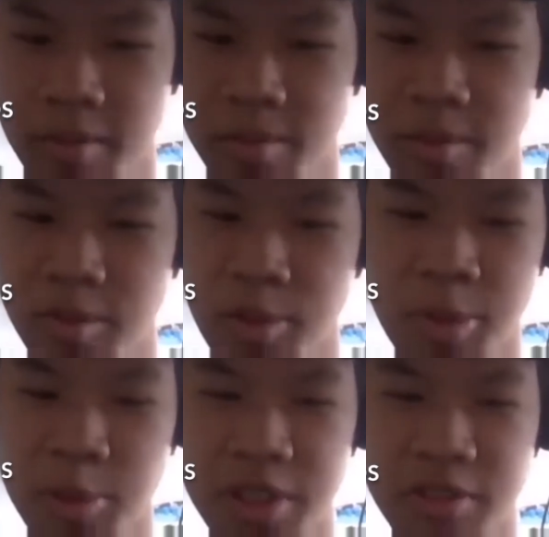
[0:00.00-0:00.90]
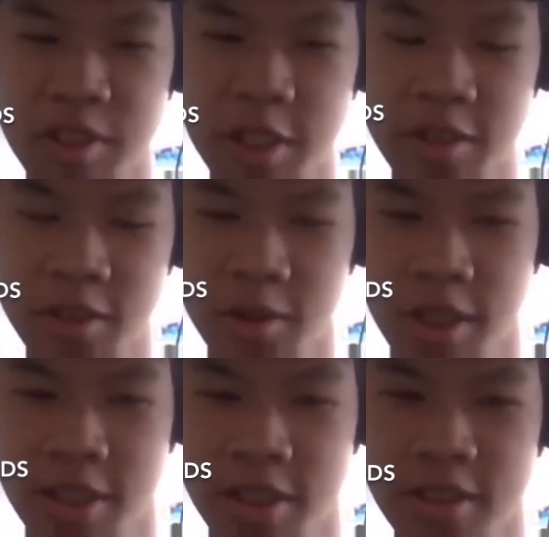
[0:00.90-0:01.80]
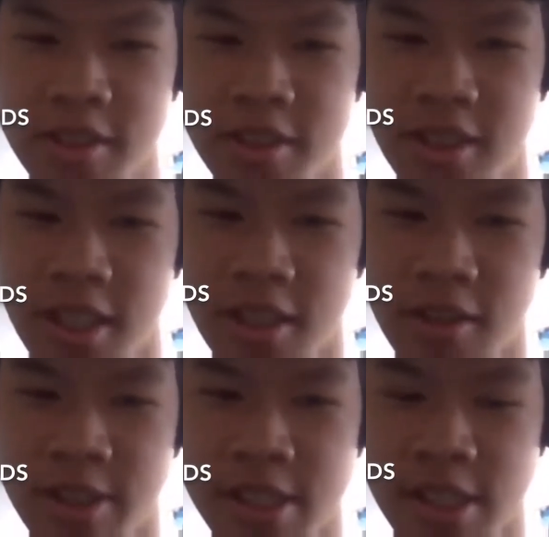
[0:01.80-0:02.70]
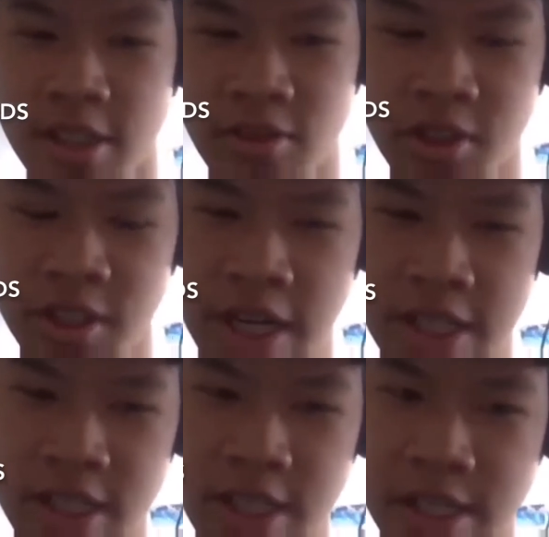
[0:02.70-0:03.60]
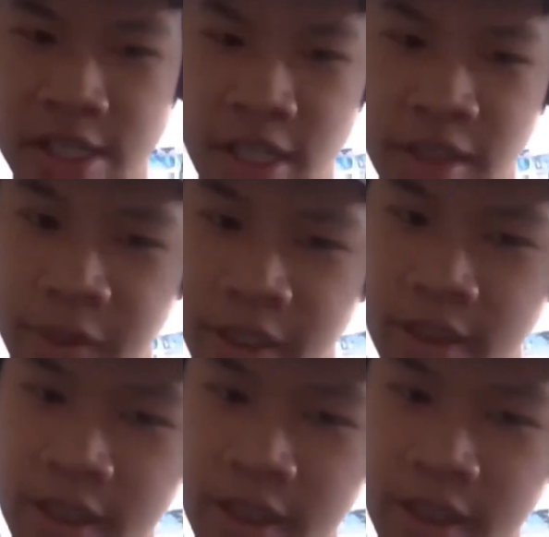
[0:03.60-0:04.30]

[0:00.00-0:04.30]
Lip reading: what are you thinking on doing? Like obviously there's a few days to decide, but